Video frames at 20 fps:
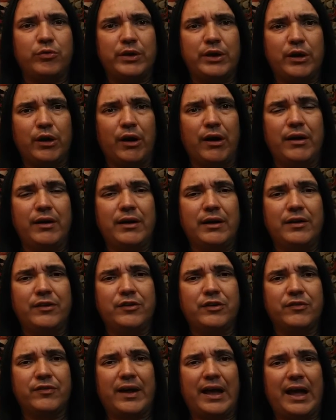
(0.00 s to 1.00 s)

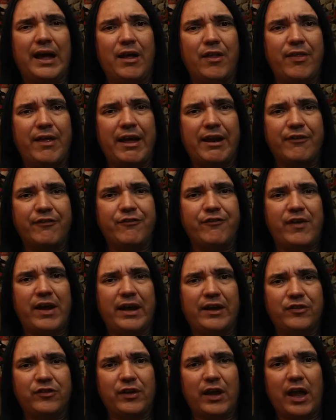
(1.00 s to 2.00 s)
regardless of how that
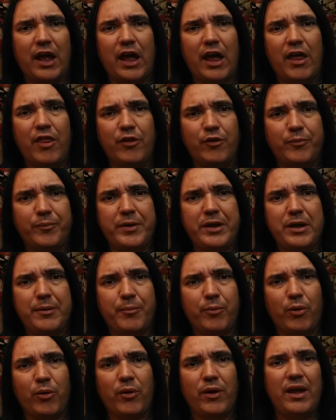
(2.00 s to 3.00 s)
affects other
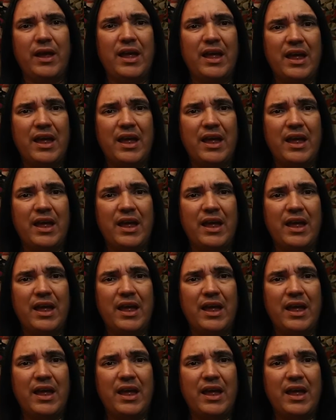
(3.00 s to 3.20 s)
people.